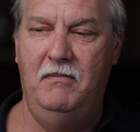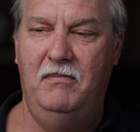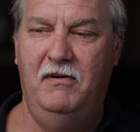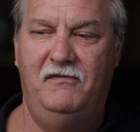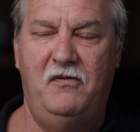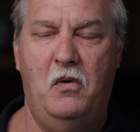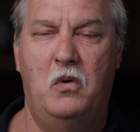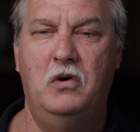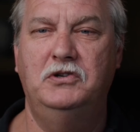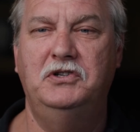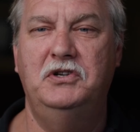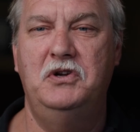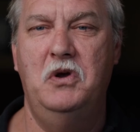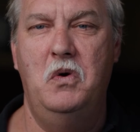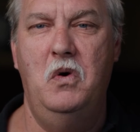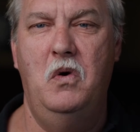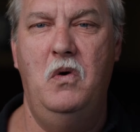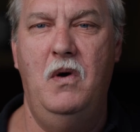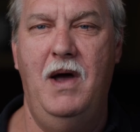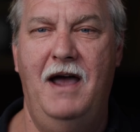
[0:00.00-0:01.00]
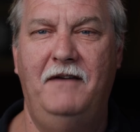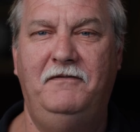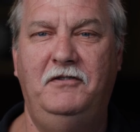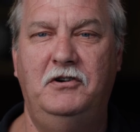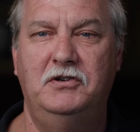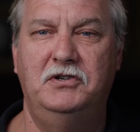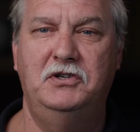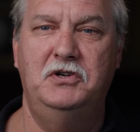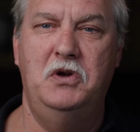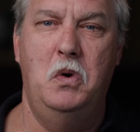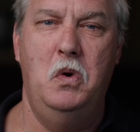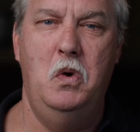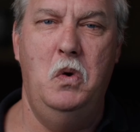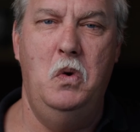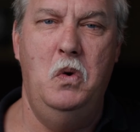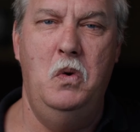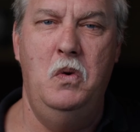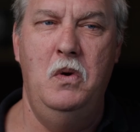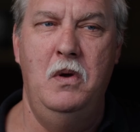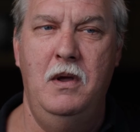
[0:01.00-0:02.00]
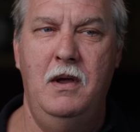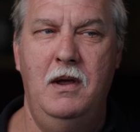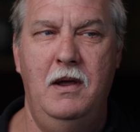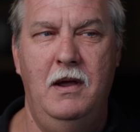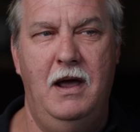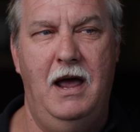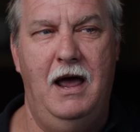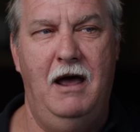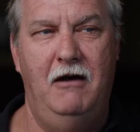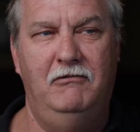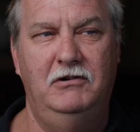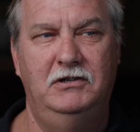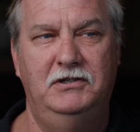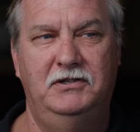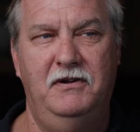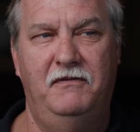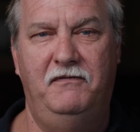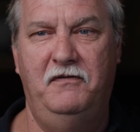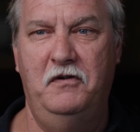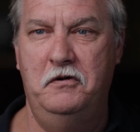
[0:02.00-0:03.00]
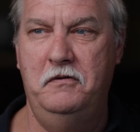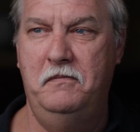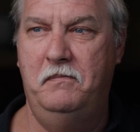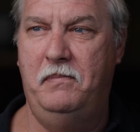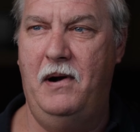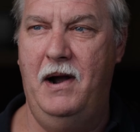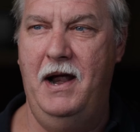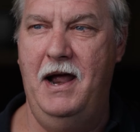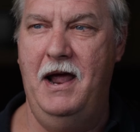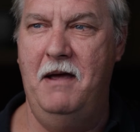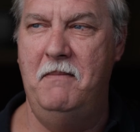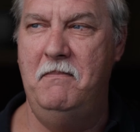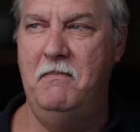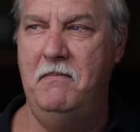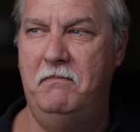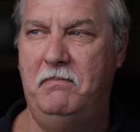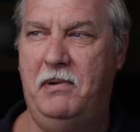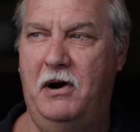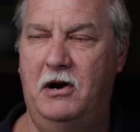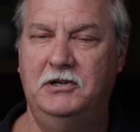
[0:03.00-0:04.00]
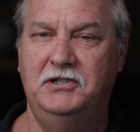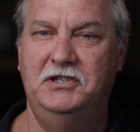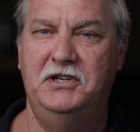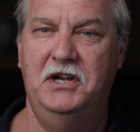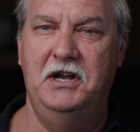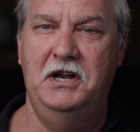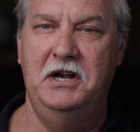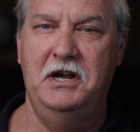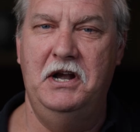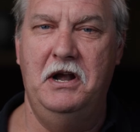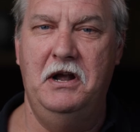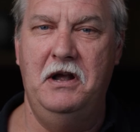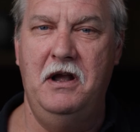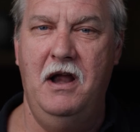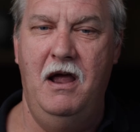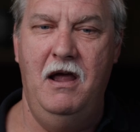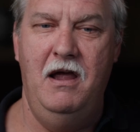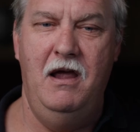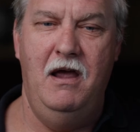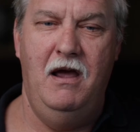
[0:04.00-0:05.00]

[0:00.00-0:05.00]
before school, after school. I was a food prep person.